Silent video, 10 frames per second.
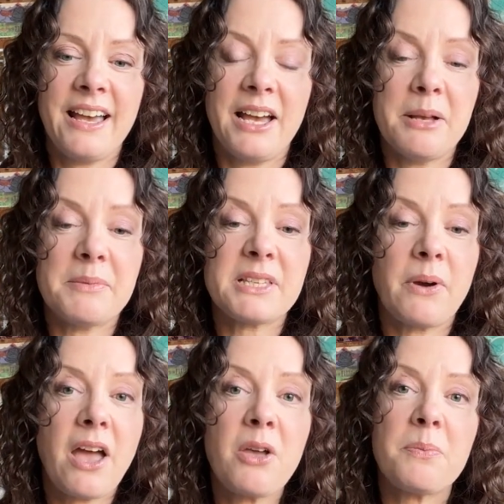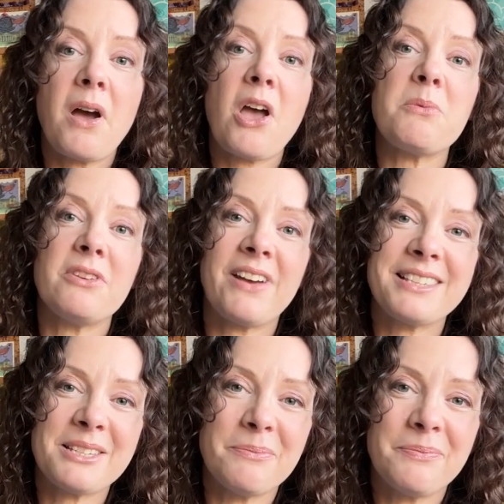So I hope you've
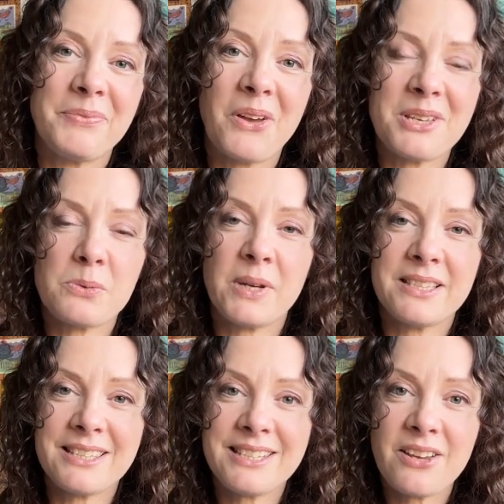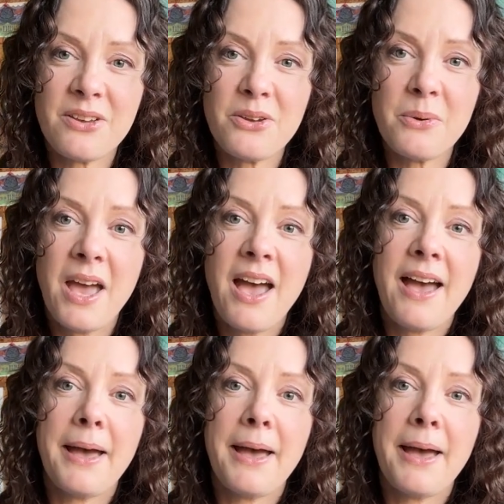had some nice wins too.